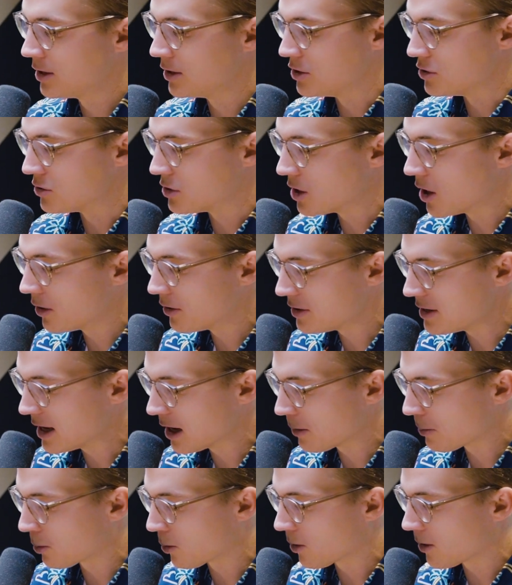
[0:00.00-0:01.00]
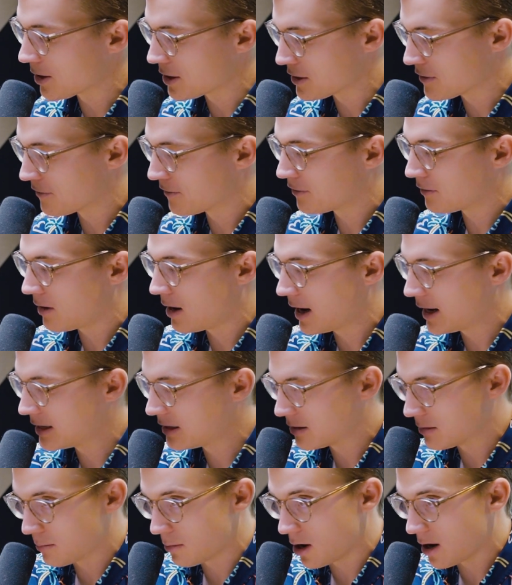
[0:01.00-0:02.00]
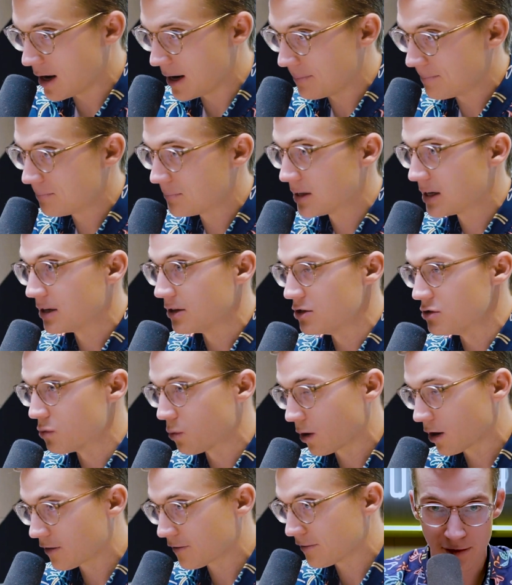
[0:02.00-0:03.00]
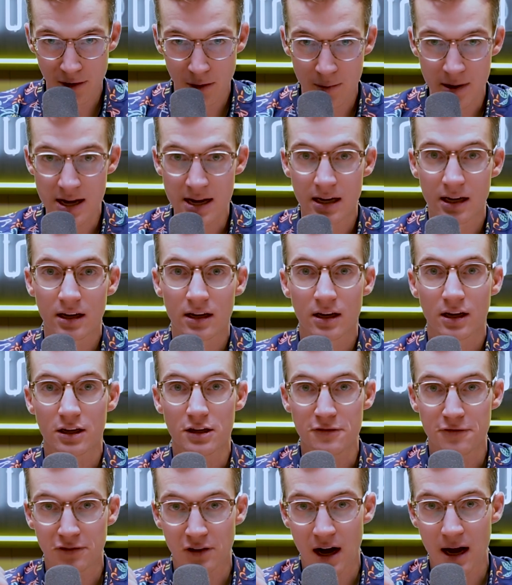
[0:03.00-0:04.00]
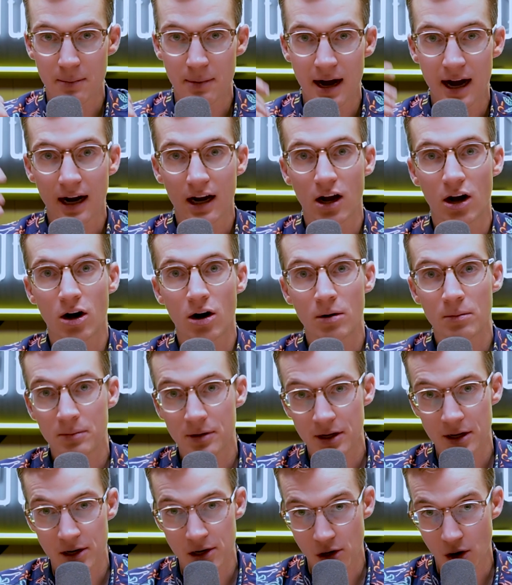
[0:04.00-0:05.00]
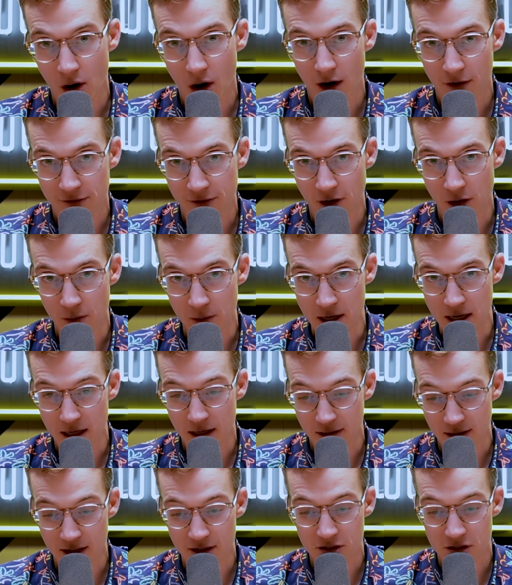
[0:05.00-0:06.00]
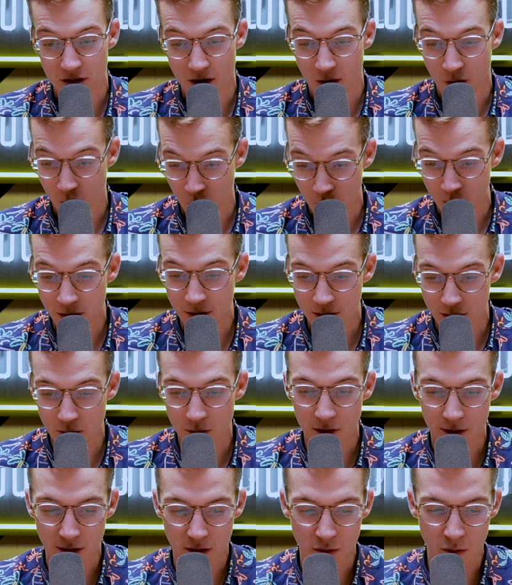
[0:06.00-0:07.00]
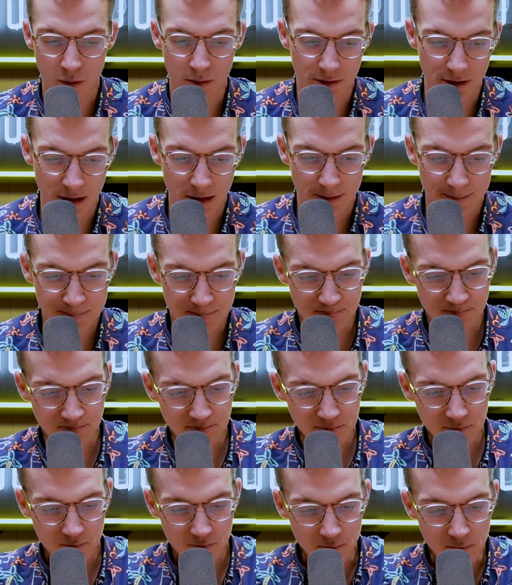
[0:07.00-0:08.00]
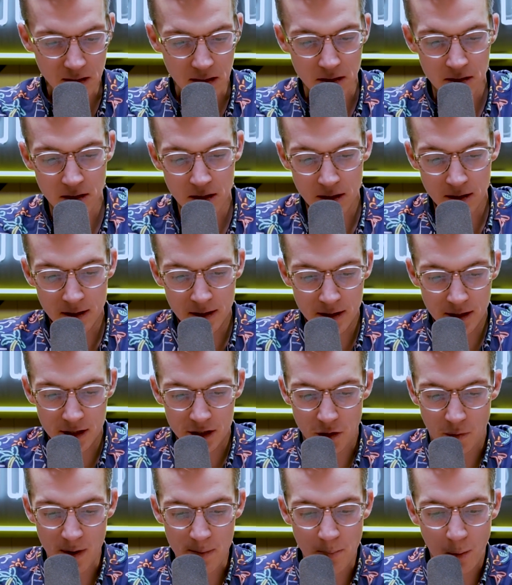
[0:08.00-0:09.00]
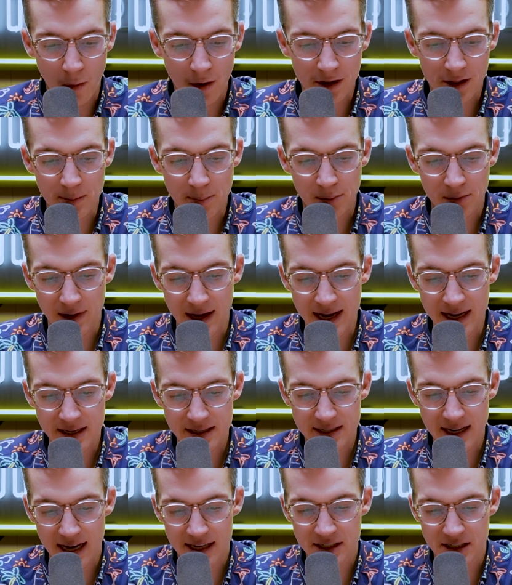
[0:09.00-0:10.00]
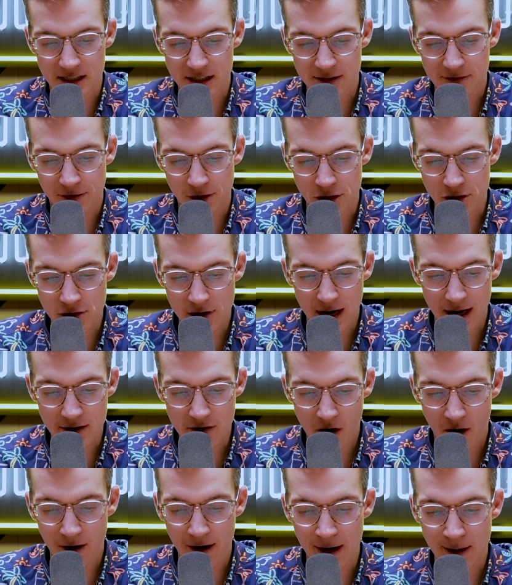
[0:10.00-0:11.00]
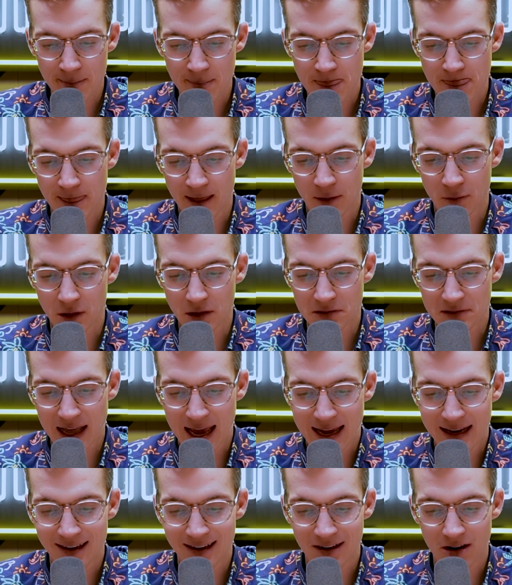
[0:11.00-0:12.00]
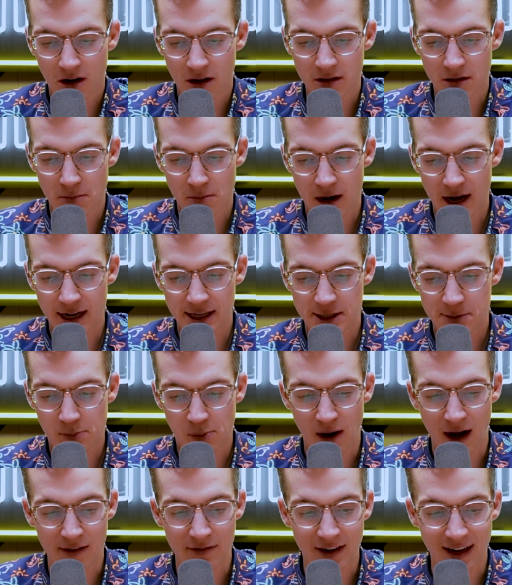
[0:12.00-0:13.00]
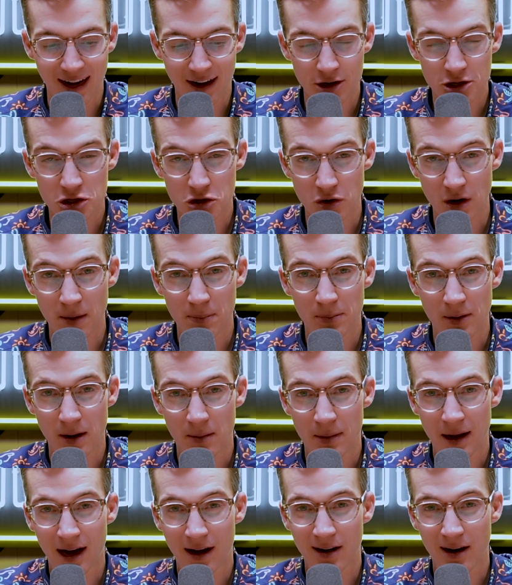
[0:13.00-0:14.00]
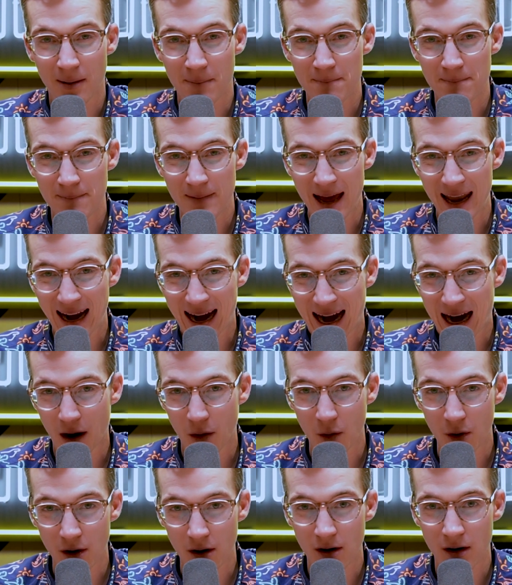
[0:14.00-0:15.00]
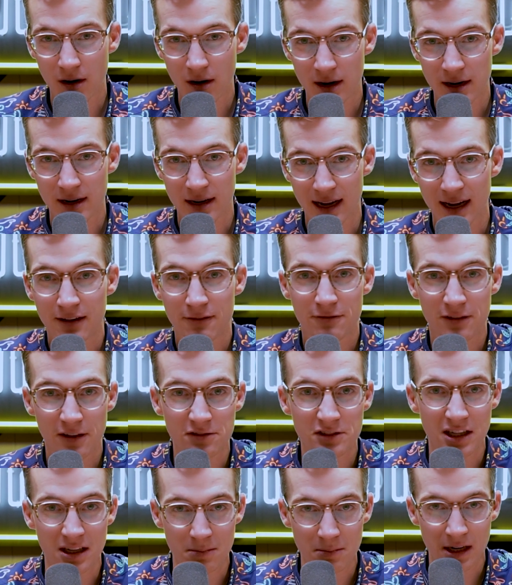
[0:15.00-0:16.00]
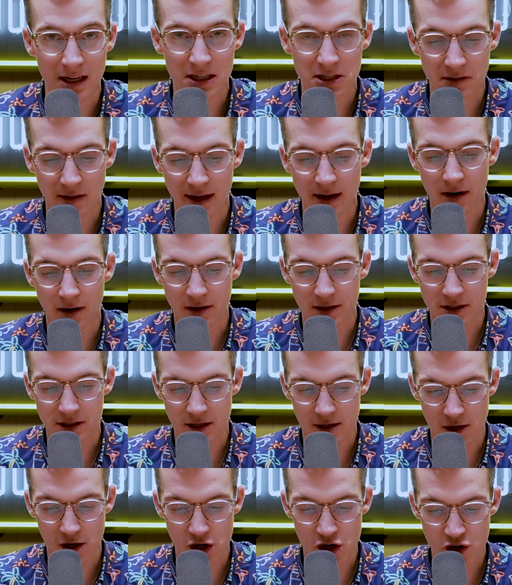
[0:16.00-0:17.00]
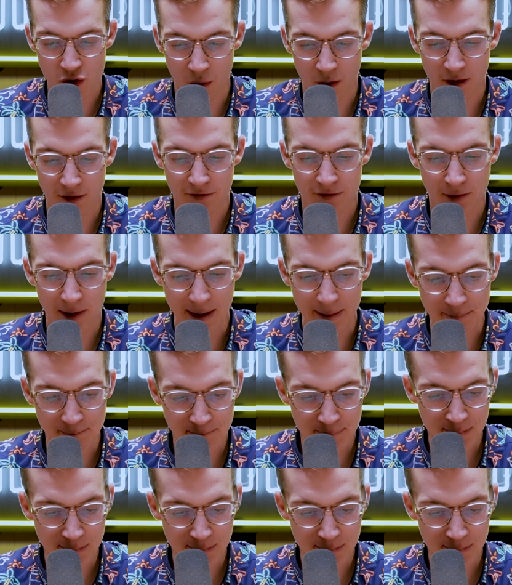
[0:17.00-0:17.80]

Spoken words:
you go to the airport, you fly to the mine, you work a week, you fly back home, you're off for a week. It's a really, really cool deal. So we boarded the plane destined for Gudai-Darri, and we landed on the mine's private airstrip about an hour and 15 minutes later. It's a shorter flight.